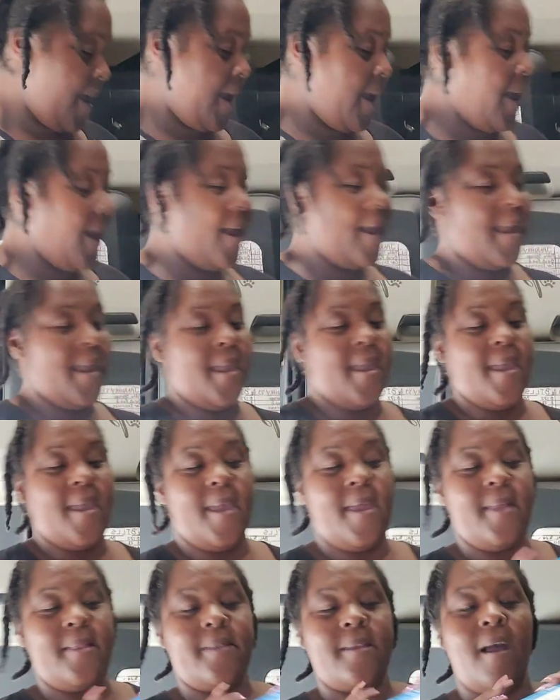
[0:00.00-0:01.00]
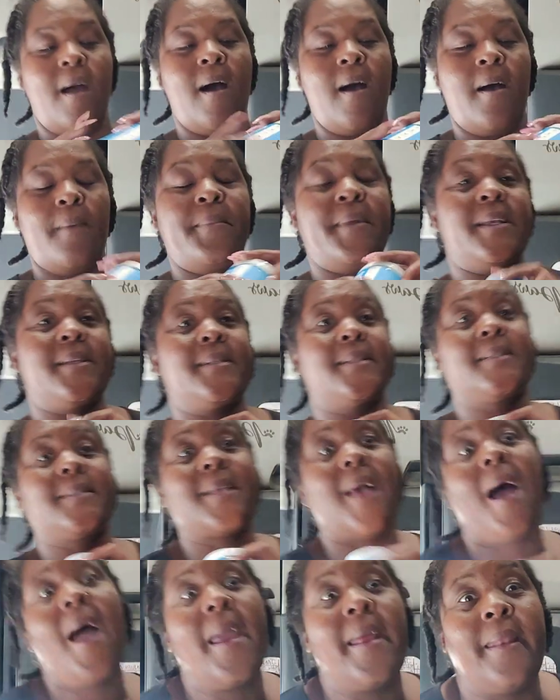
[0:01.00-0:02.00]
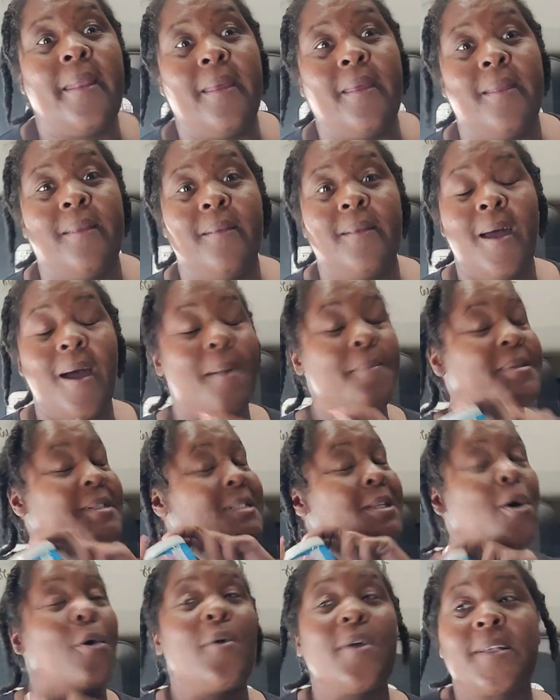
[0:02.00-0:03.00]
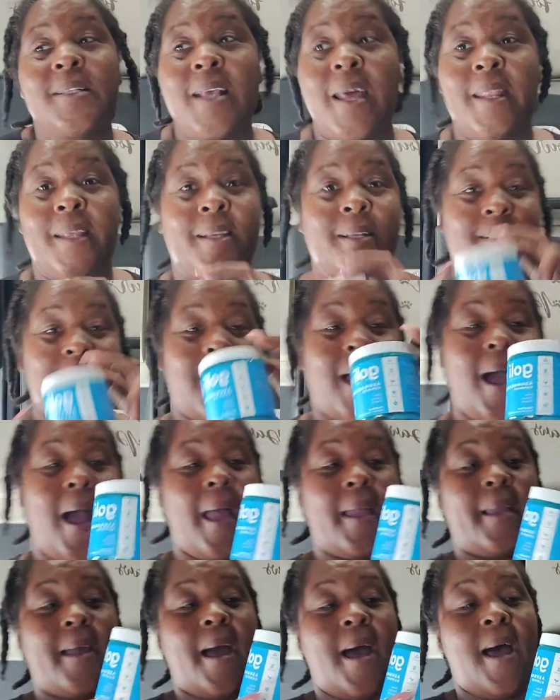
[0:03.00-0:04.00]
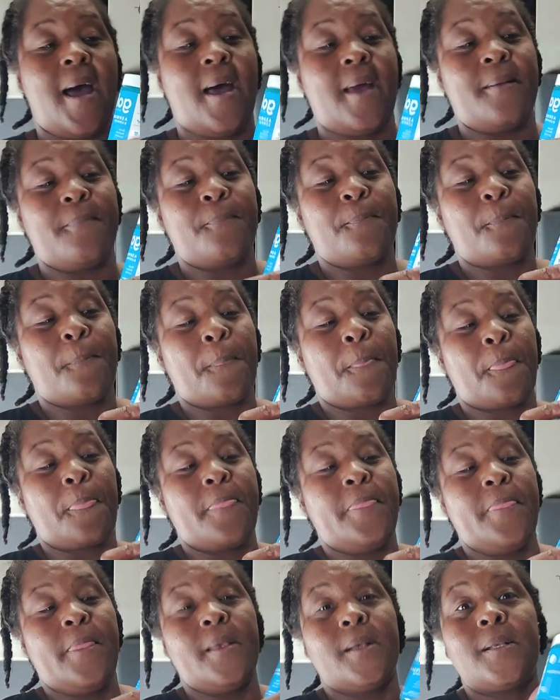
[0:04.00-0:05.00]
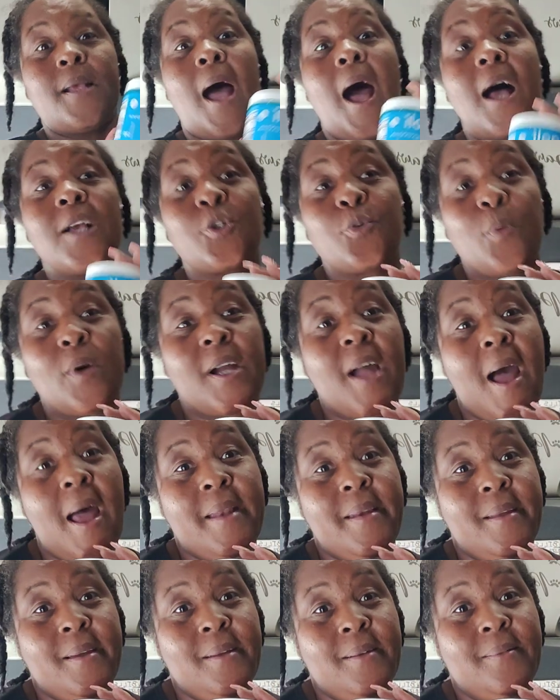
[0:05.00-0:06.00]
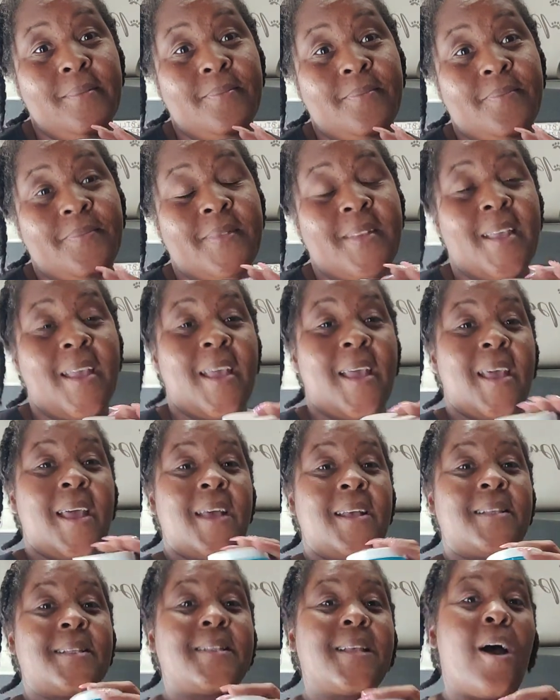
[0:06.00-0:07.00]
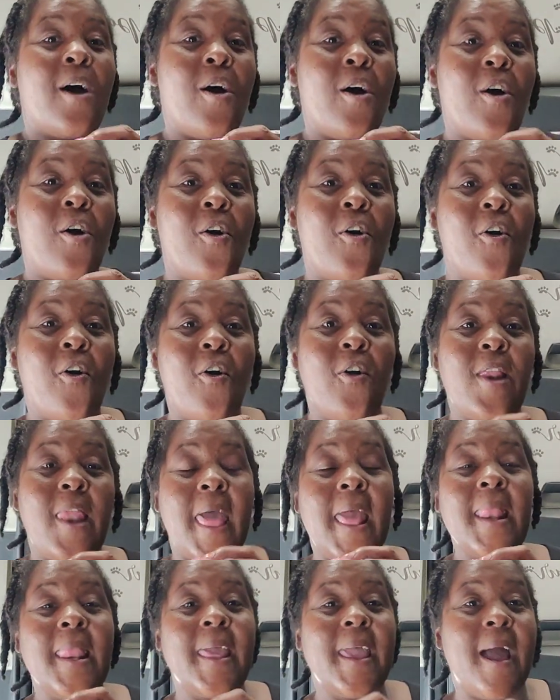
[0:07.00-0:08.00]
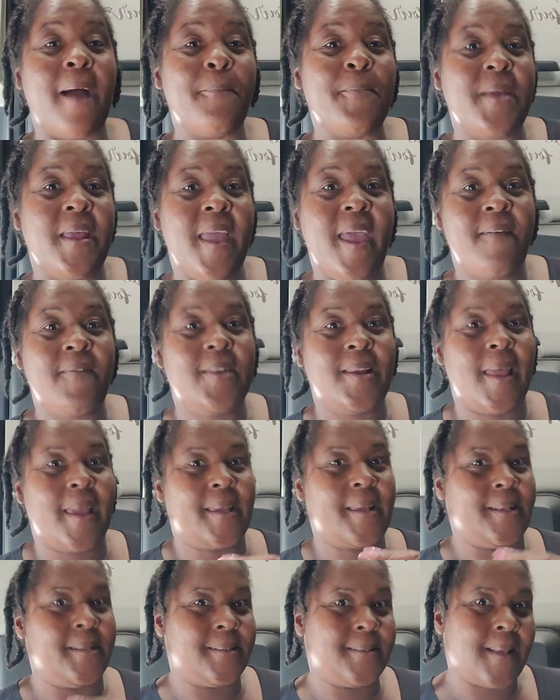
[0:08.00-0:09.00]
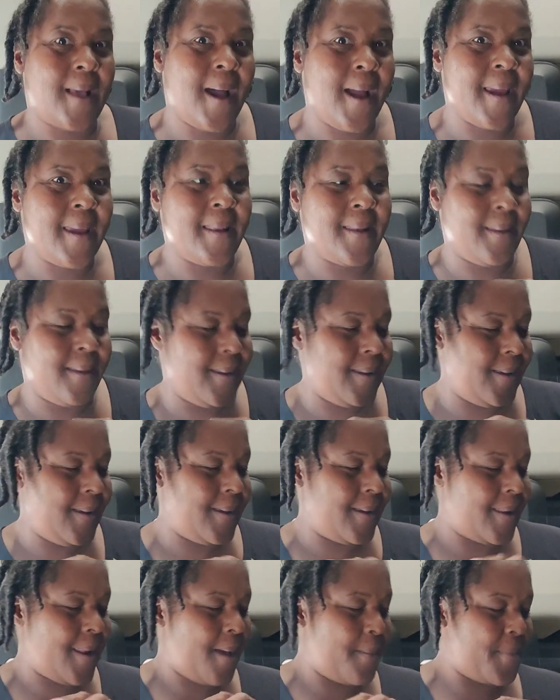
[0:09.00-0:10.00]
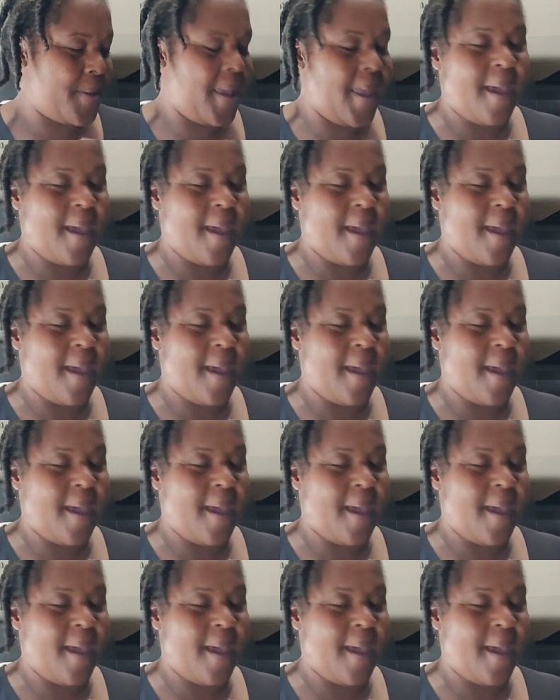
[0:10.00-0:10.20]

and y'all, I'm excited. I'm so excited because I got ashwagandha. So lately I've been having like anxiety and I've